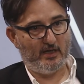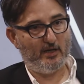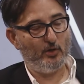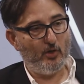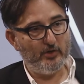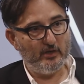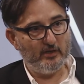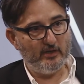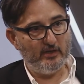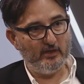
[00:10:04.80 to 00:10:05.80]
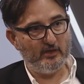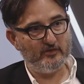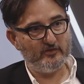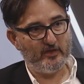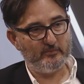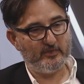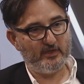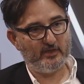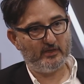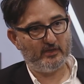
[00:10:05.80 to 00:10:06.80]
And loyalty is
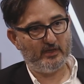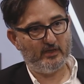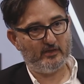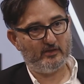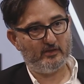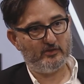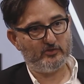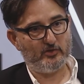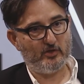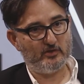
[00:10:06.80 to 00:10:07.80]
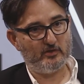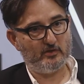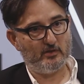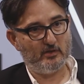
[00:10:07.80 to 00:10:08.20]
something that is not